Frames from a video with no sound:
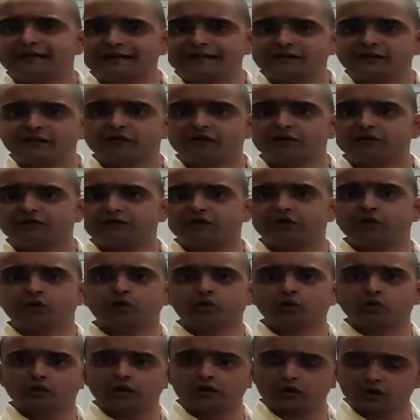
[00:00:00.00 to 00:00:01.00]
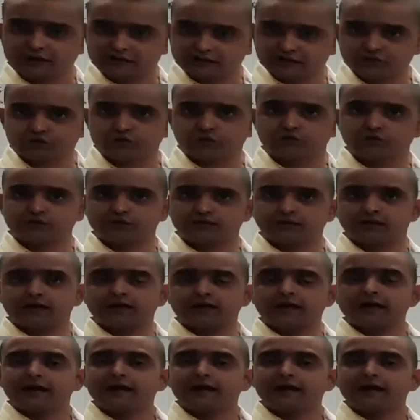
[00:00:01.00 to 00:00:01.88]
desk of a restaurant